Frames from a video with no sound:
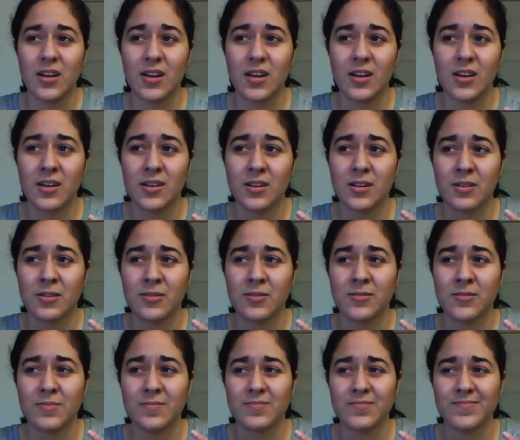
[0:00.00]

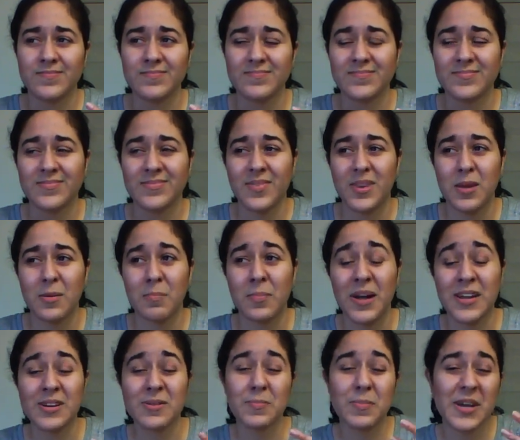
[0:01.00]

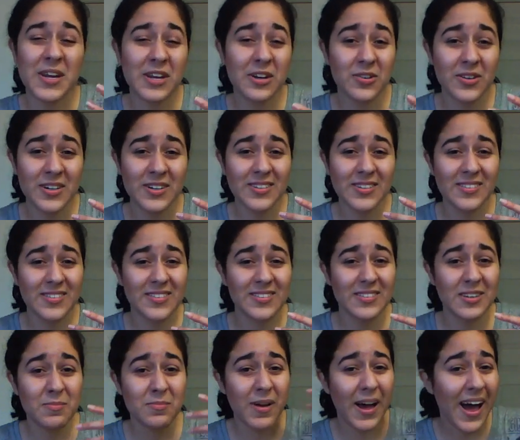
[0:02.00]
by appearance
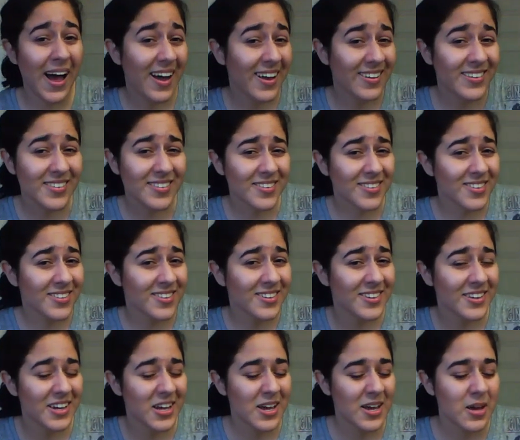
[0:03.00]
it passed,
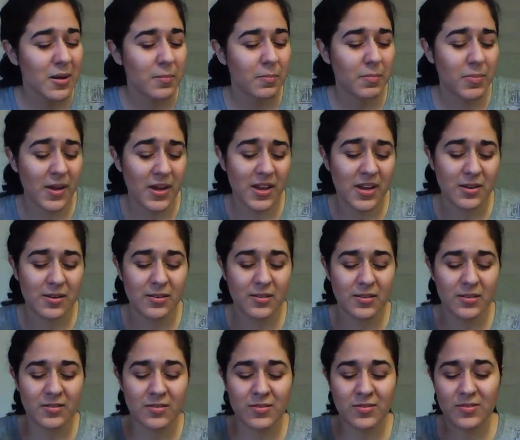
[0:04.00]
but
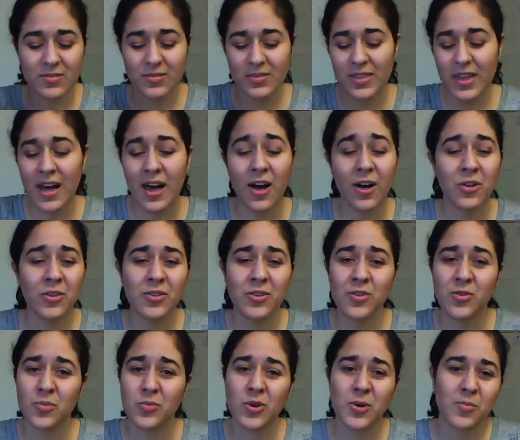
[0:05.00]
the health
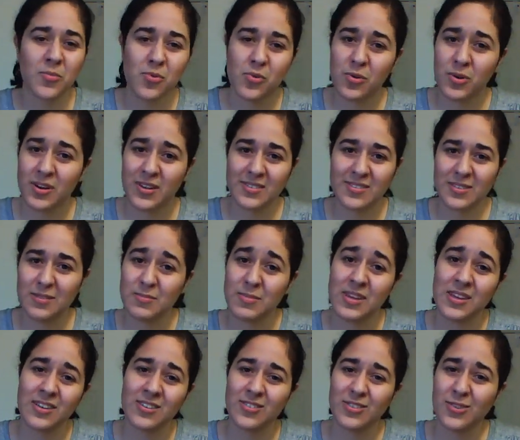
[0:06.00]
is more important to
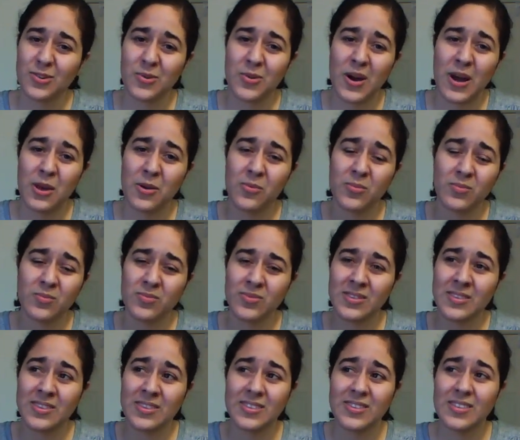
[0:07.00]
me, so
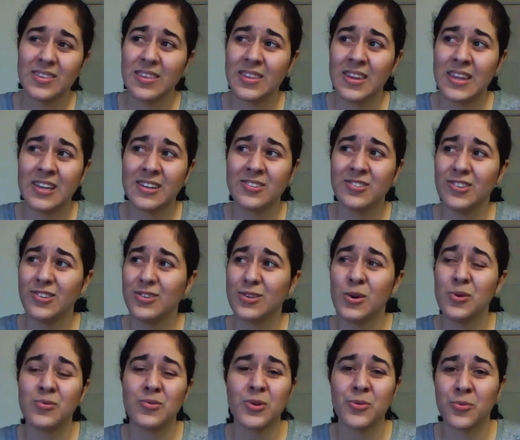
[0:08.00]
it just
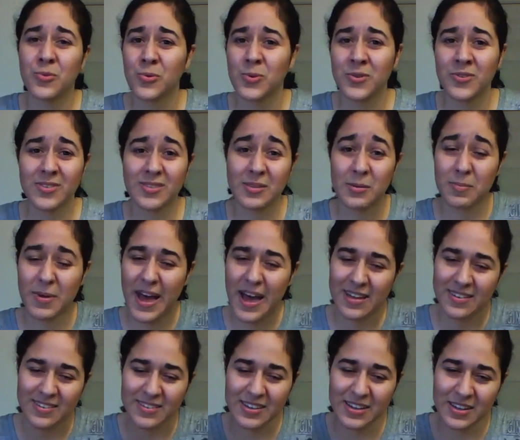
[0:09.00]
overrules the
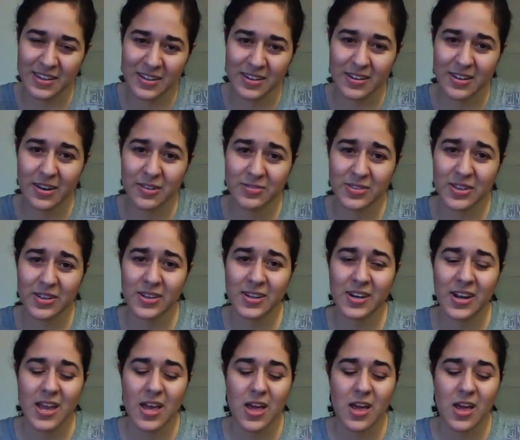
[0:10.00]
passing of it,
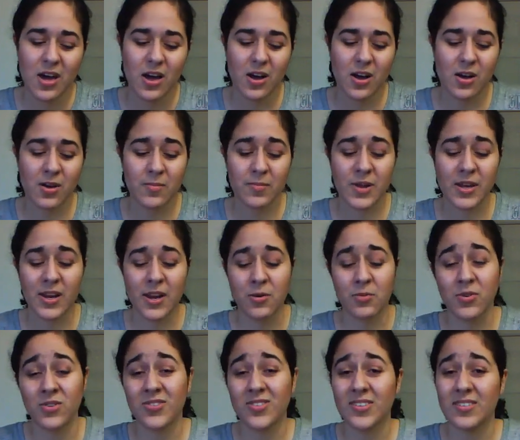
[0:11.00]
and I
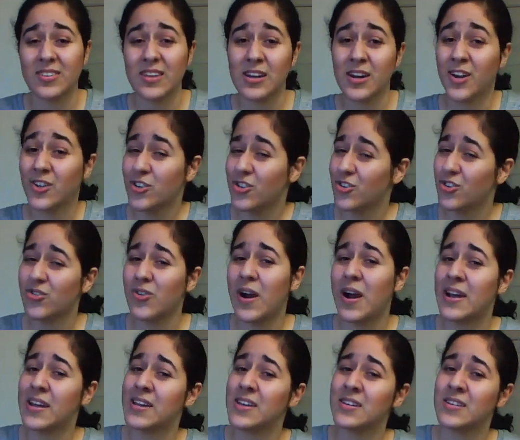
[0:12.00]
would just say not to
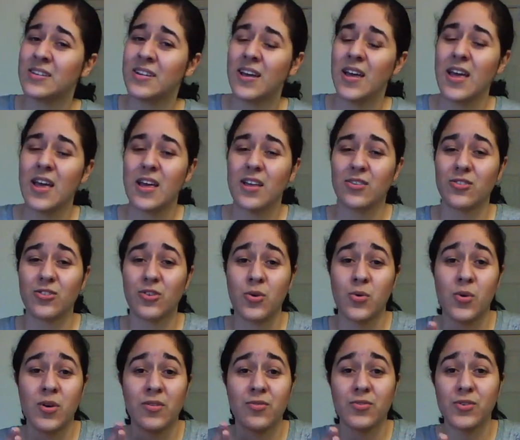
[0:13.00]
try it.
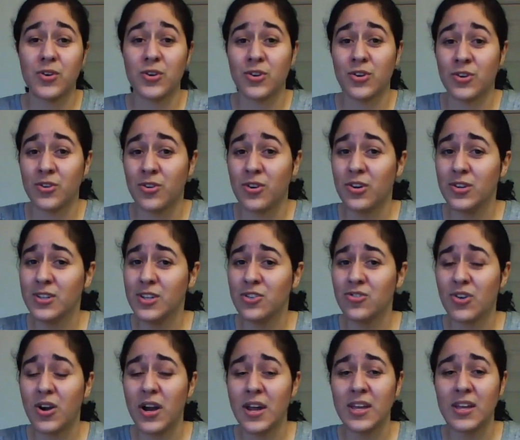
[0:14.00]
So if you're currently
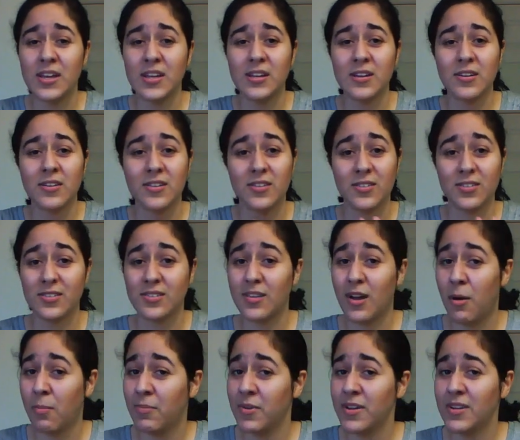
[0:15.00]
trying it,
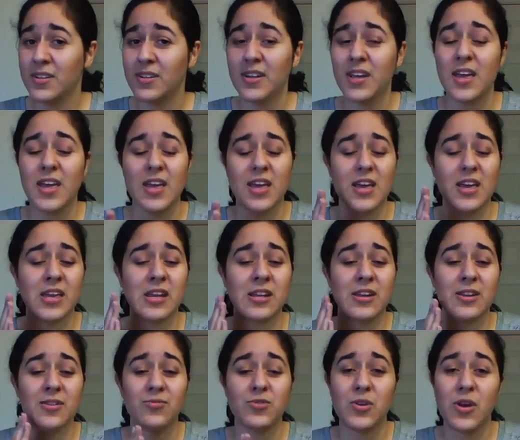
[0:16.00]
stop it, and
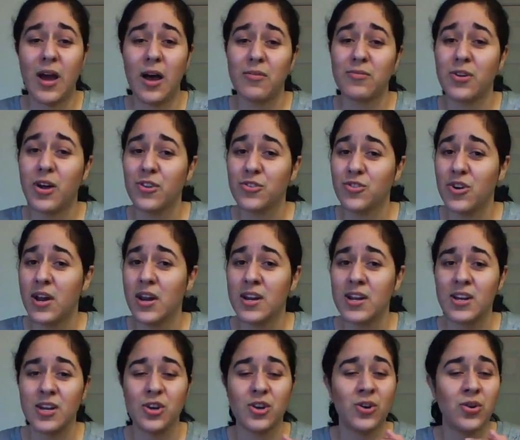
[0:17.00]
if you have not tried
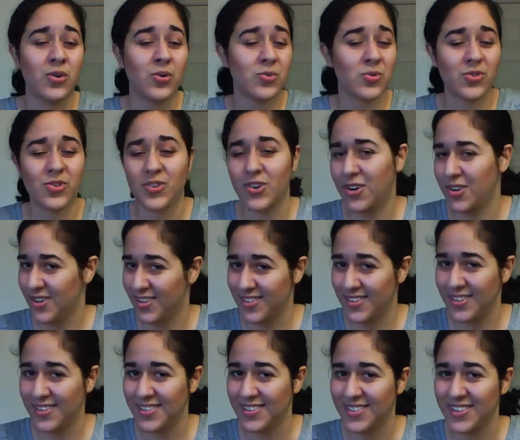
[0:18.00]
it, don't start.
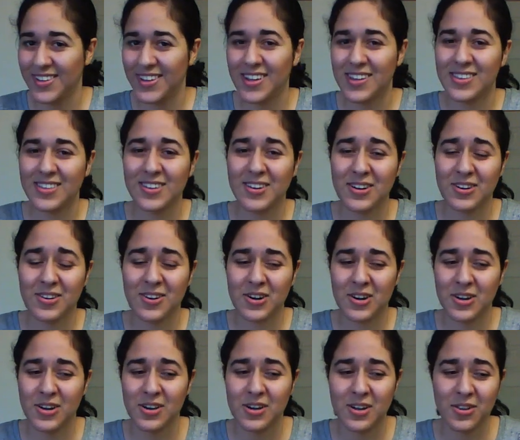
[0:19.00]
There
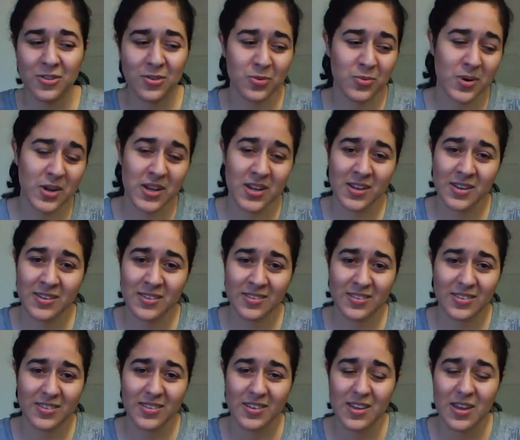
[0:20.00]
are other
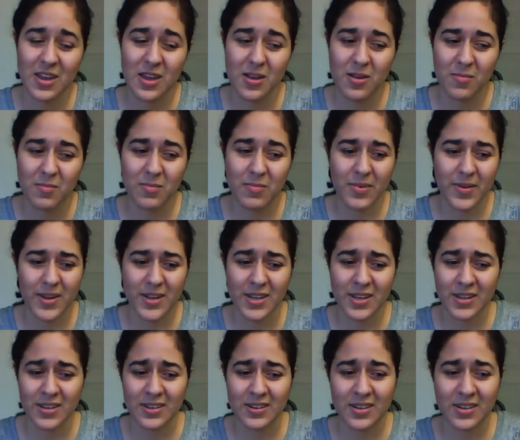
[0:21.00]
ways,
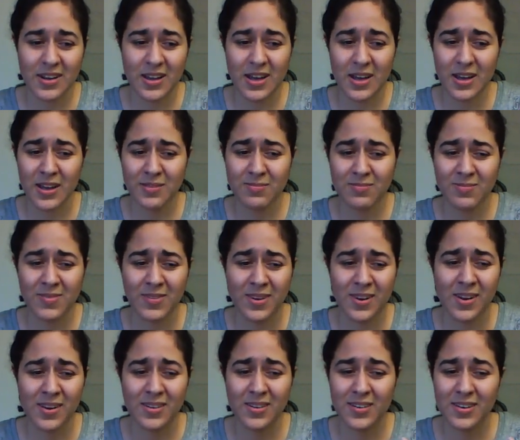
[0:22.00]
but
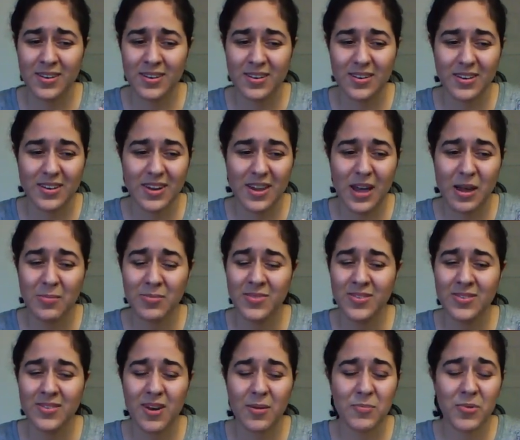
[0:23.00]

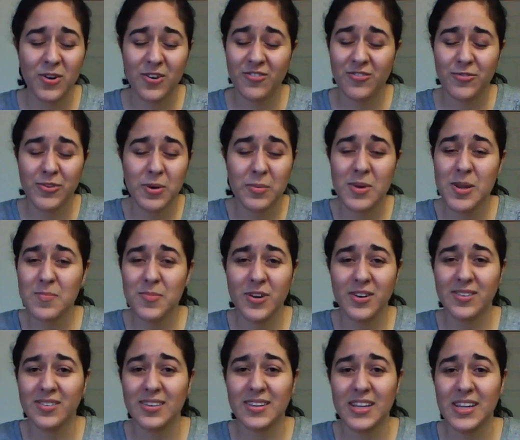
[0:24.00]
for me
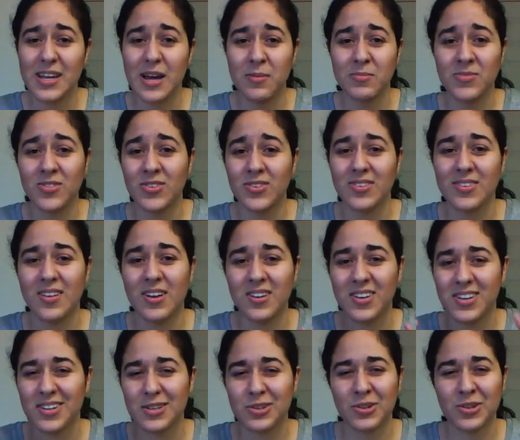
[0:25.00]
personally, I'm just not
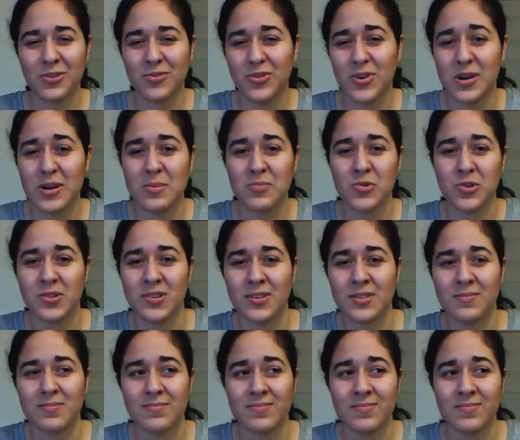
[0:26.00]
gonna look for any more